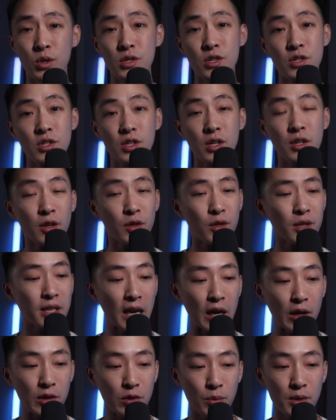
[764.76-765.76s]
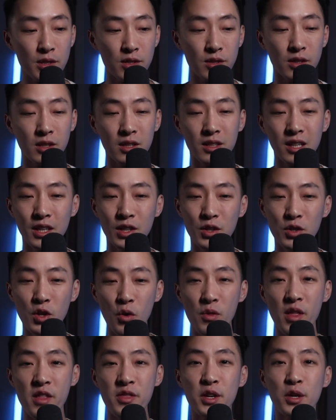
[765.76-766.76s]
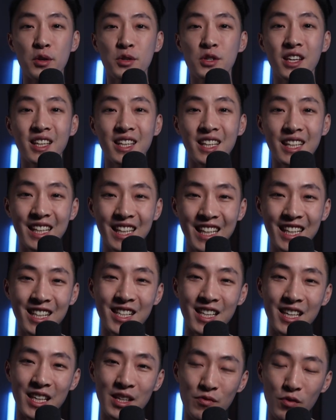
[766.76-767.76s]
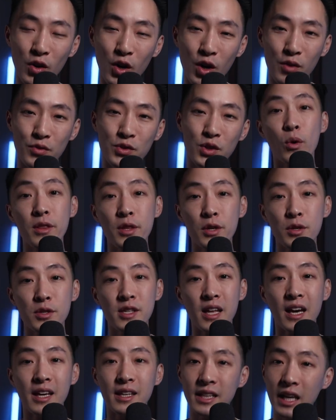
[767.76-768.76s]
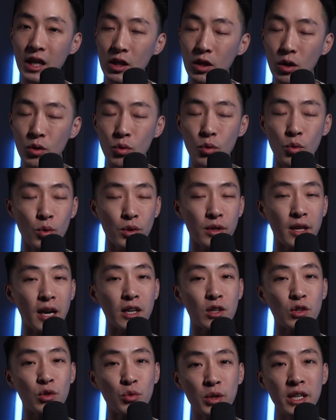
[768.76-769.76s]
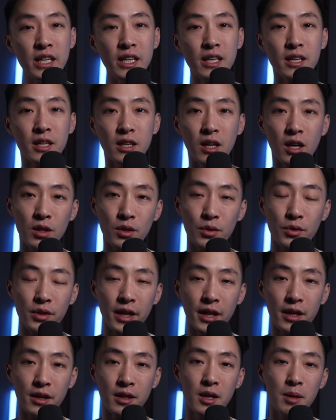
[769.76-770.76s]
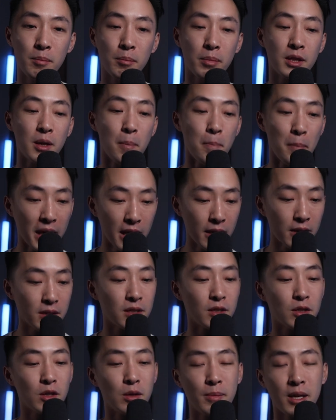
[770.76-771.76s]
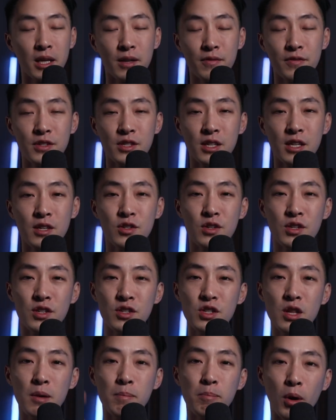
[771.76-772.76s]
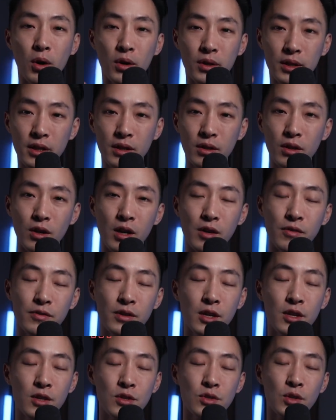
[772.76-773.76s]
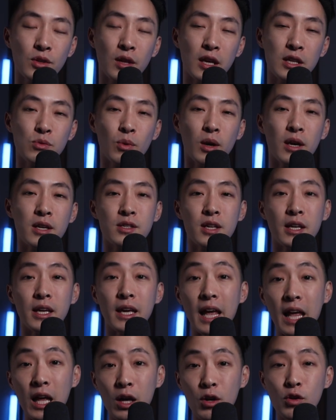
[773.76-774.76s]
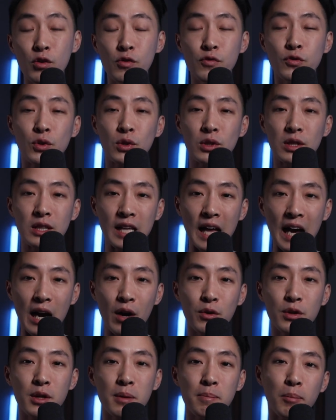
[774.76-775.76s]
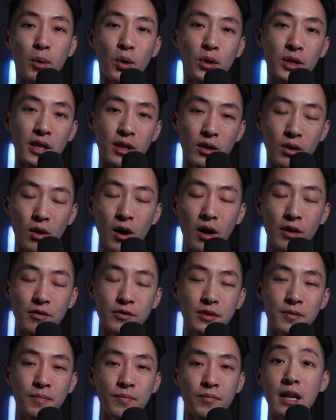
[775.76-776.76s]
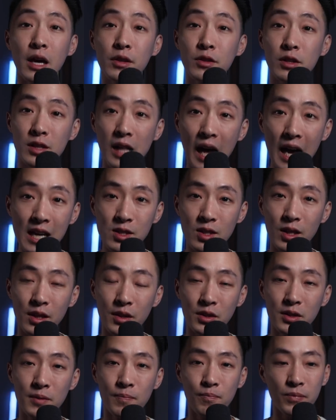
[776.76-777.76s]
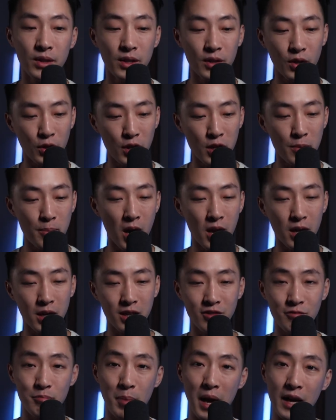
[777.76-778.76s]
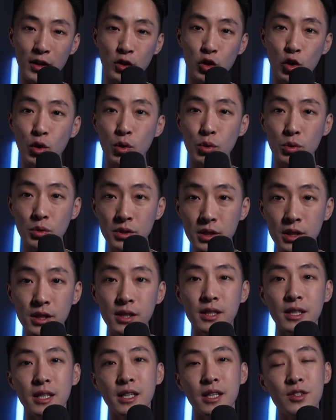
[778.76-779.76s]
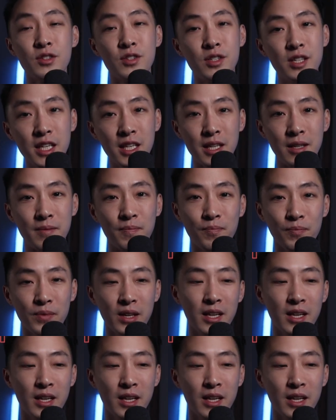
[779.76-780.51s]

which is another characteristic to let you know that there's heat involved when there's that yellow or that green color there. But the main clinical manifestation is the barking cough. So that's why I say L for loud barking cough. Now, the last letter in our mnemonic of bad cold is D.